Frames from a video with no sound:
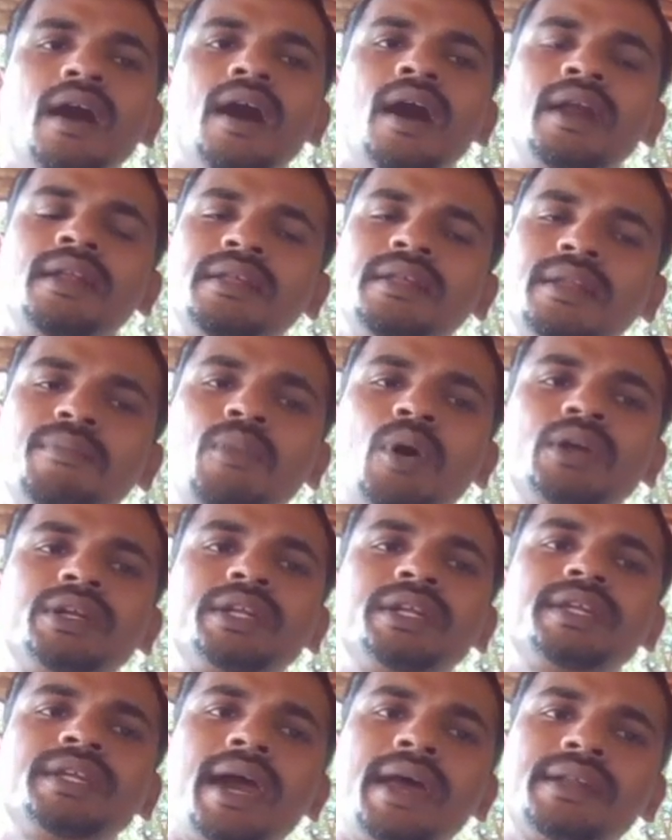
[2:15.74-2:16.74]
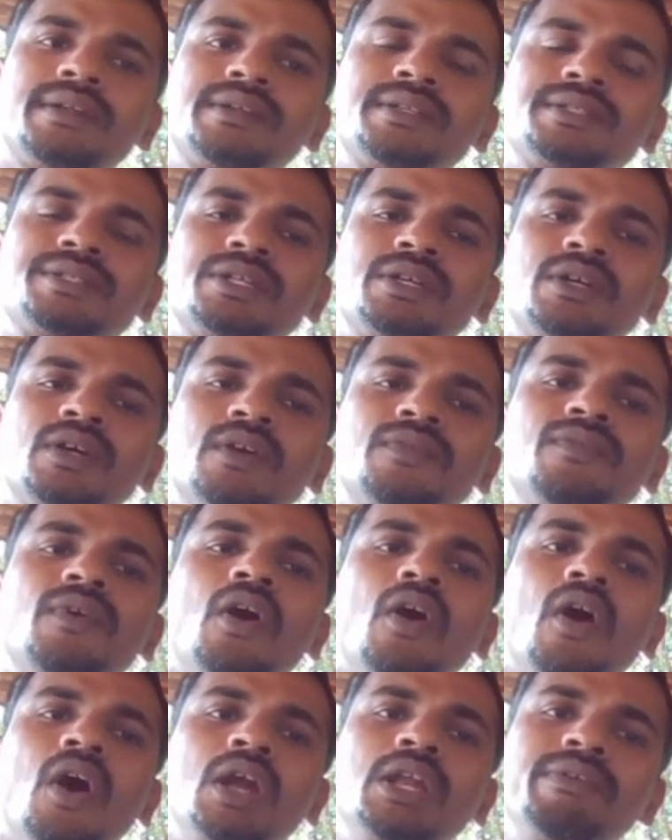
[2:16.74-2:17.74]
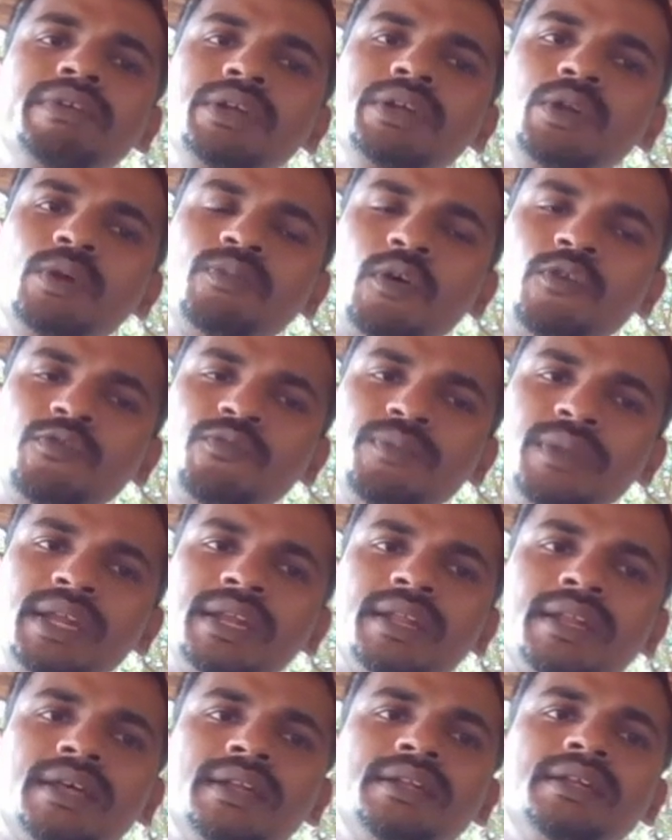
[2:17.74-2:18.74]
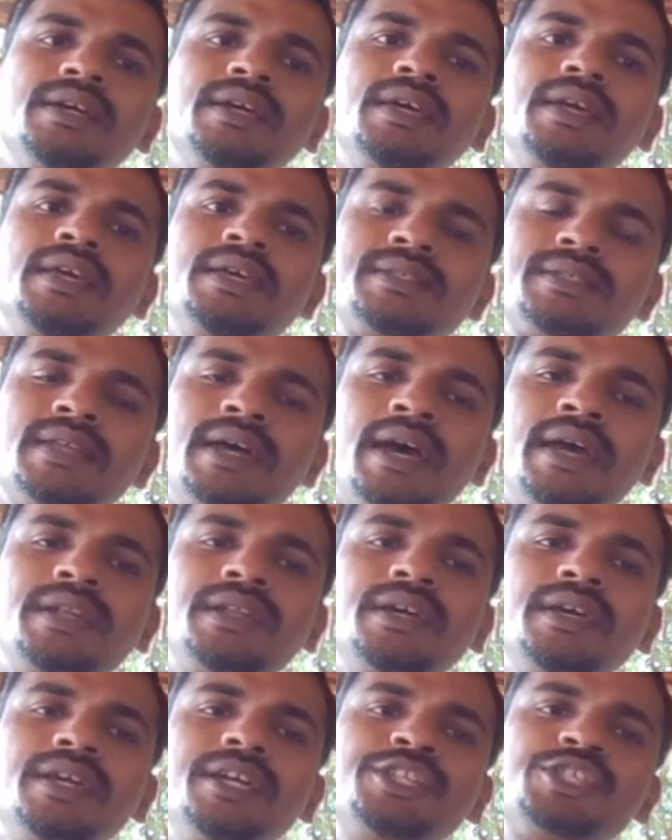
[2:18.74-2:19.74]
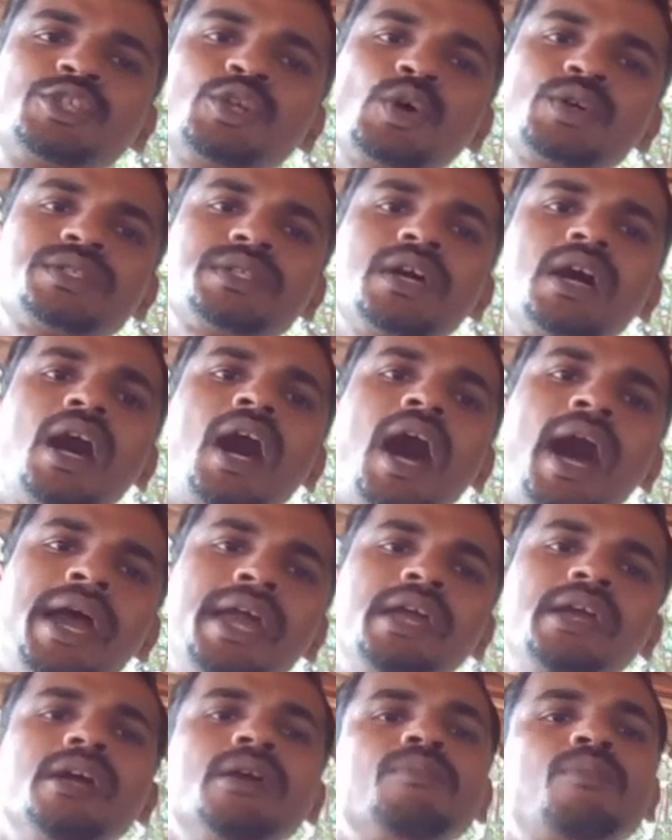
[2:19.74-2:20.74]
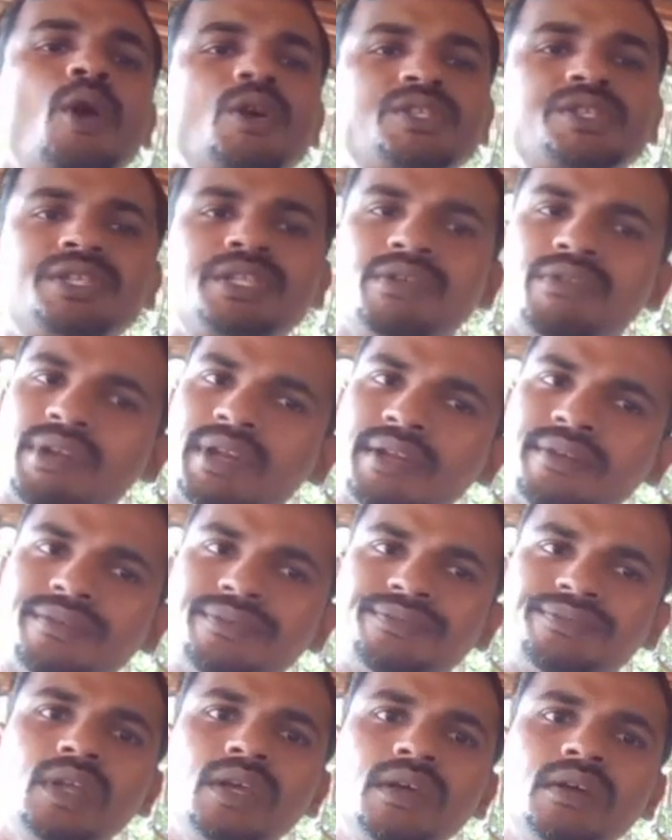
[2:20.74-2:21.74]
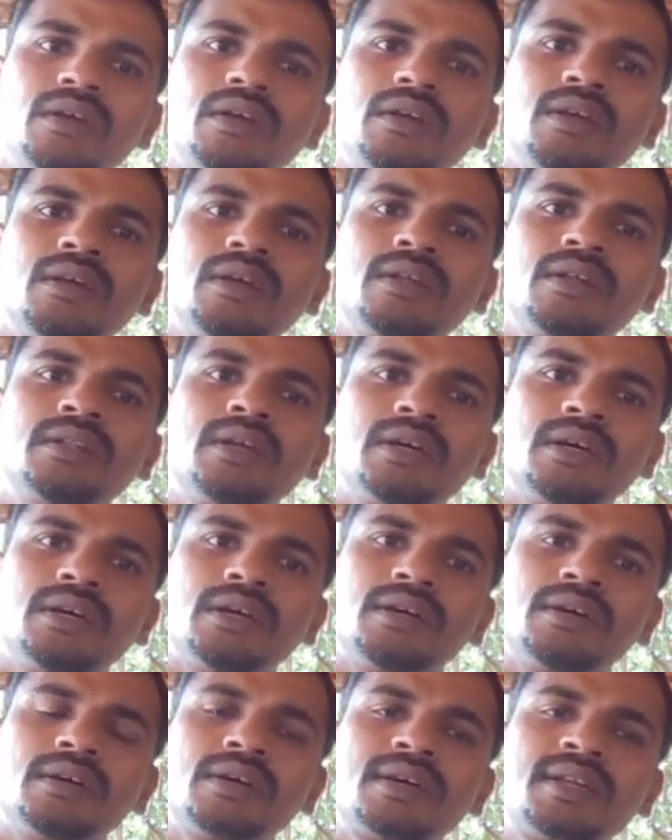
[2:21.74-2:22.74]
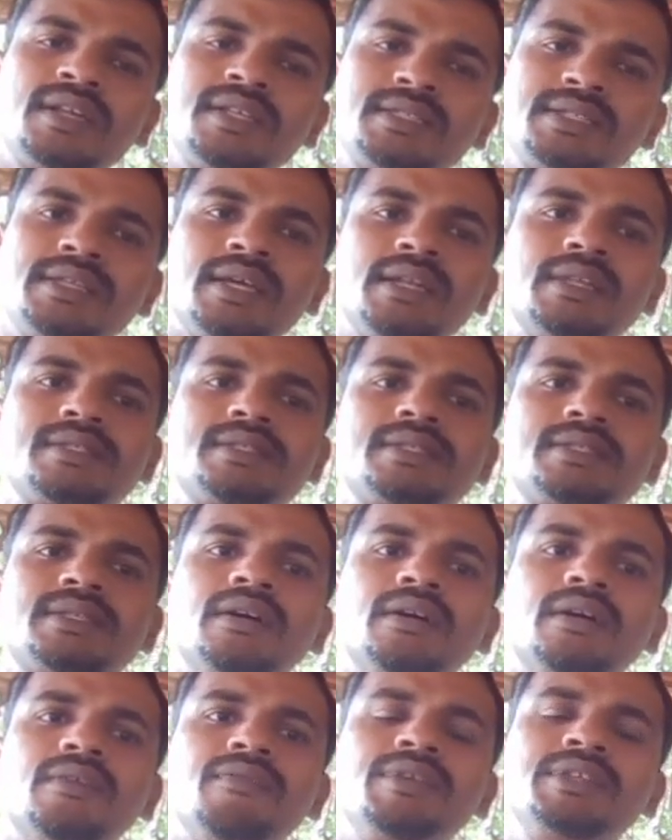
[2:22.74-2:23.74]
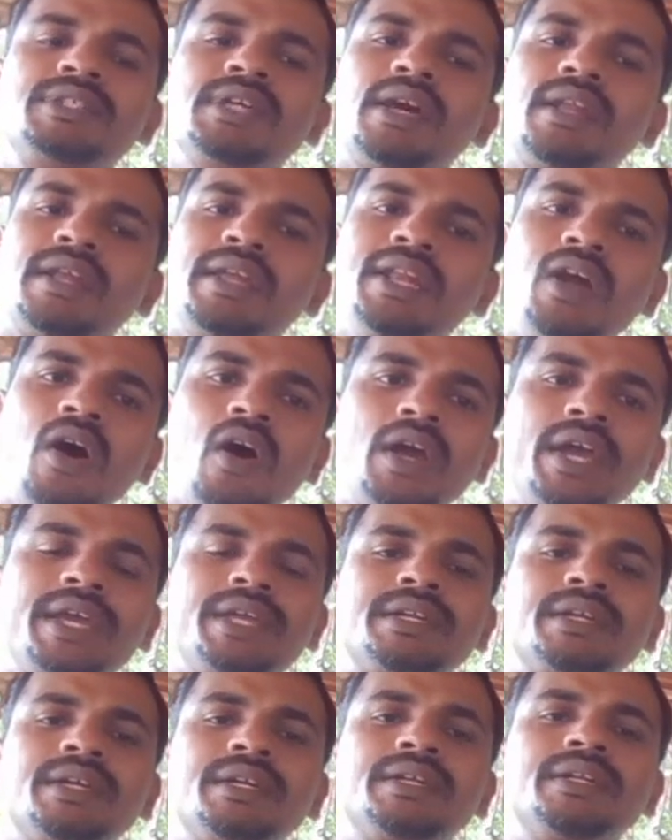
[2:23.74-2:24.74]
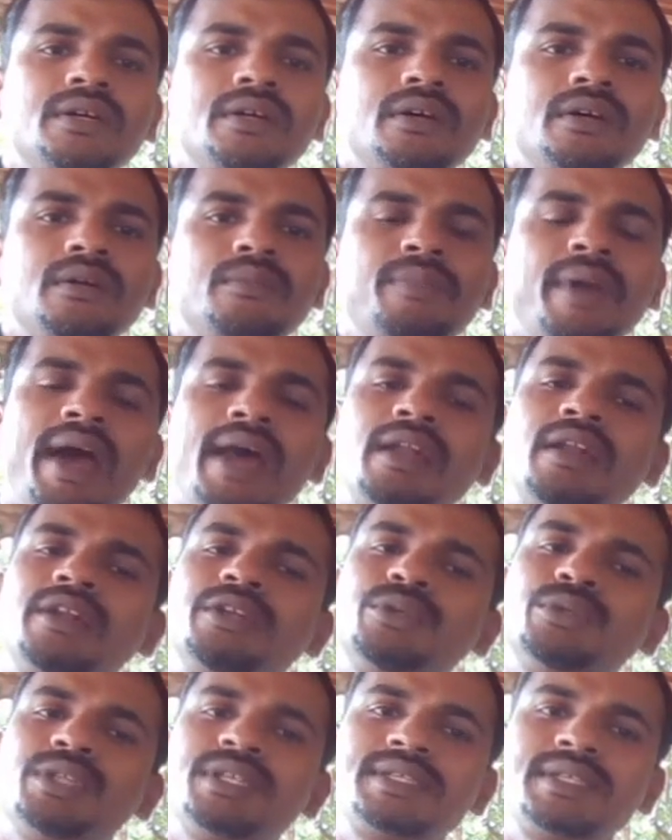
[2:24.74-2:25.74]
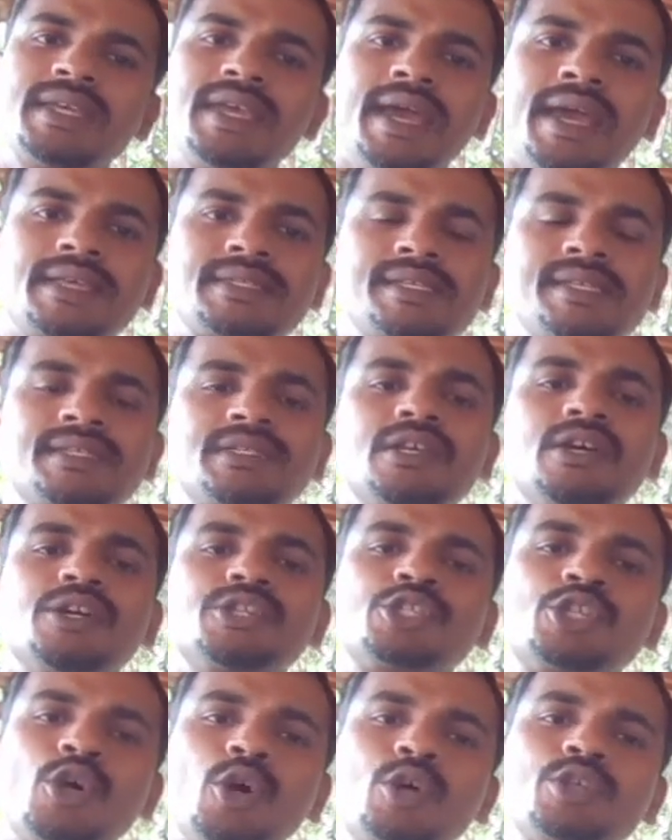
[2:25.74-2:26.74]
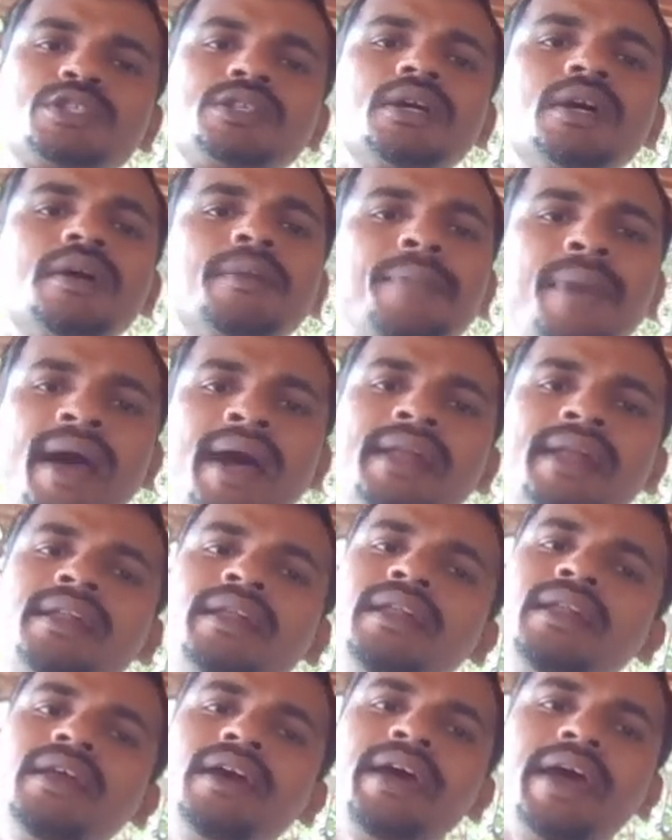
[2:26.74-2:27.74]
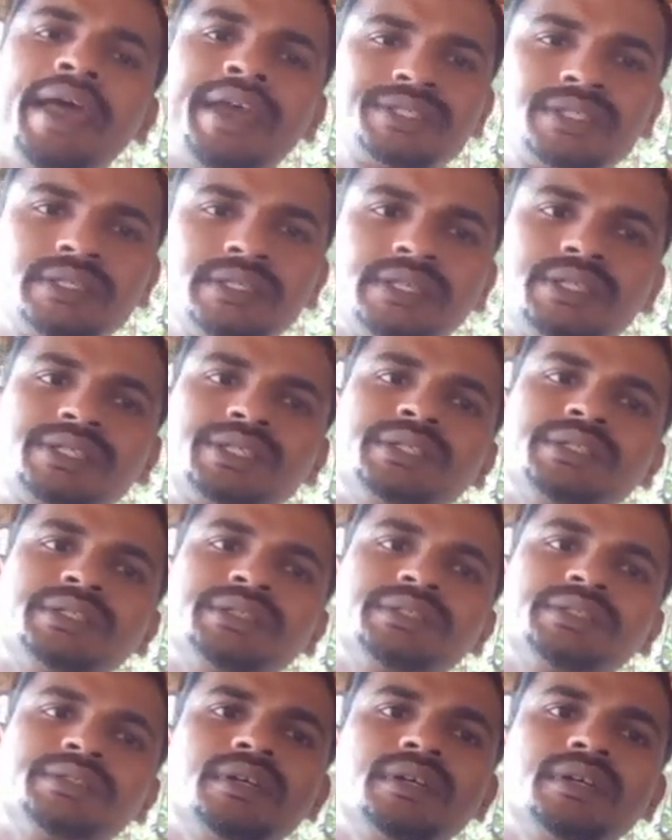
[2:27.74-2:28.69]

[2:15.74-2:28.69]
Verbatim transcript: Another important characteristic of olivine group of mineral is that it shows high positive relief. The crystals which are elongated parallel to the c-axis shows parallel extinction.